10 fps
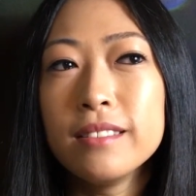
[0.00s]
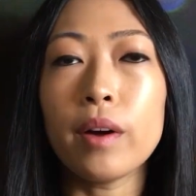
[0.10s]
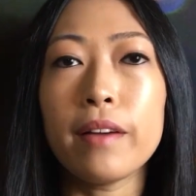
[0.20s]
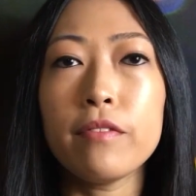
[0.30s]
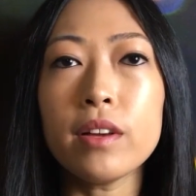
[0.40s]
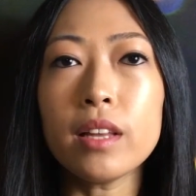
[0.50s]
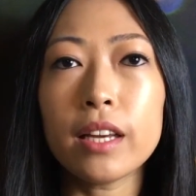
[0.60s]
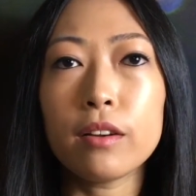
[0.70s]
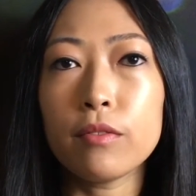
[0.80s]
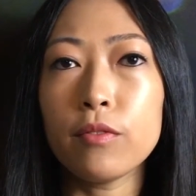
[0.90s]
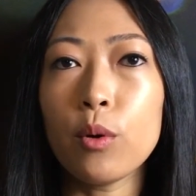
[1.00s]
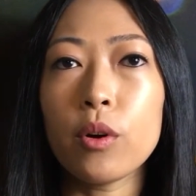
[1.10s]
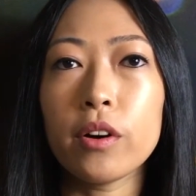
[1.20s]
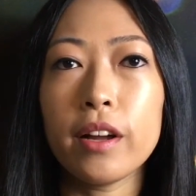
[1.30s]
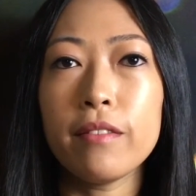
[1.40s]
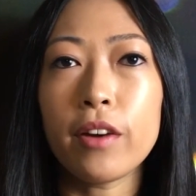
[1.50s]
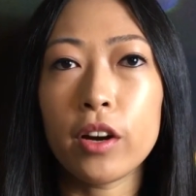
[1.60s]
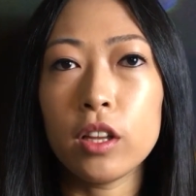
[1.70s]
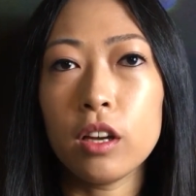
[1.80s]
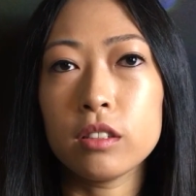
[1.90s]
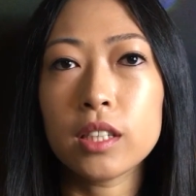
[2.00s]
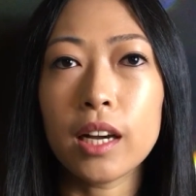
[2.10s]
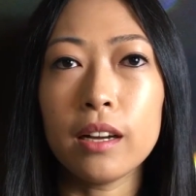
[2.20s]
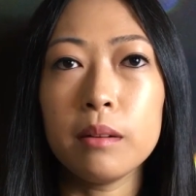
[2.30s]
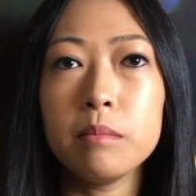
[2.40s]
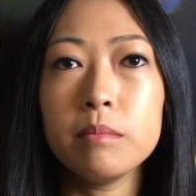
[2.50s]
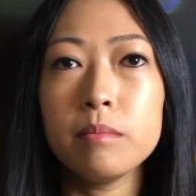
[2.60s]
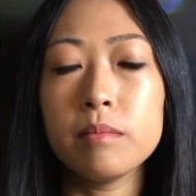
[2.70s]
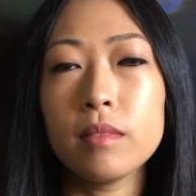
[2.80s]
I feel like for a very long time,